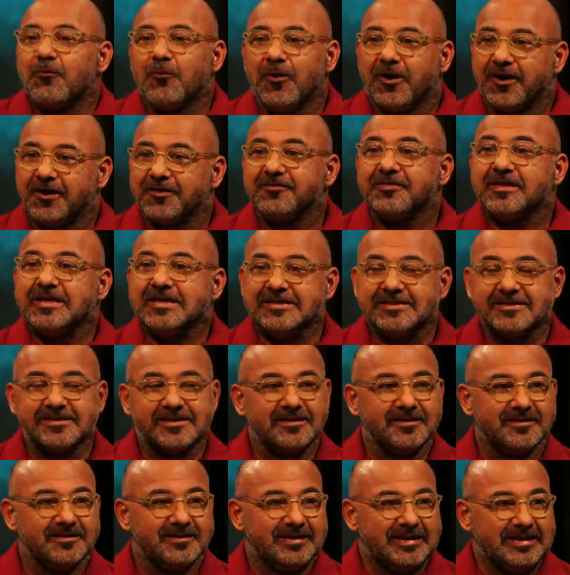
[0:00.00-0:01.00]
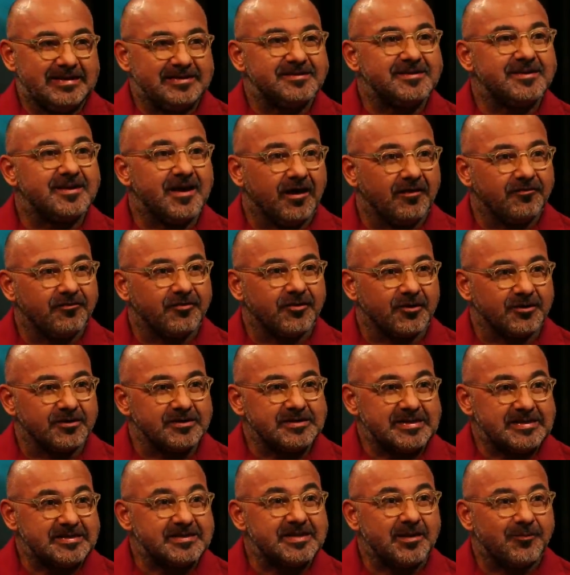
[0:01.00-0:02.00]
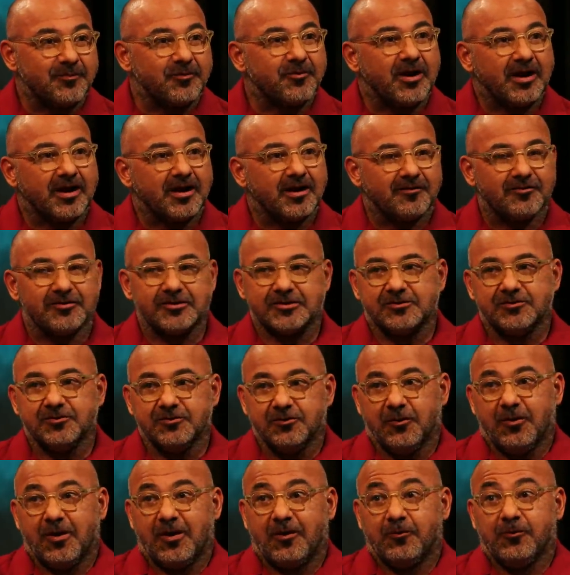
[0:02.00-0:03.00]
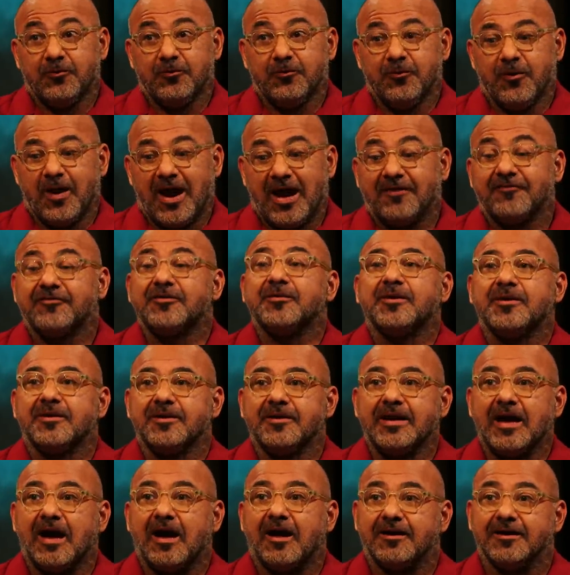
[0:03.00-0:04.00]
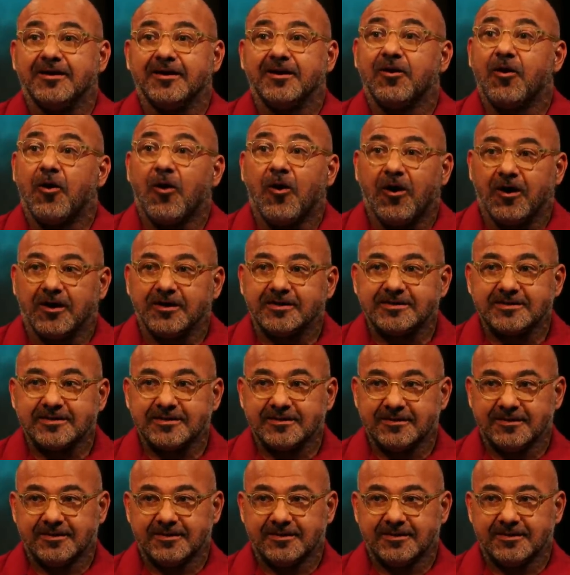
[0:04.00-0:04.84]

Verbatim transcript: one of these, these governors, these Democrat governors, who, who haven't gotten caught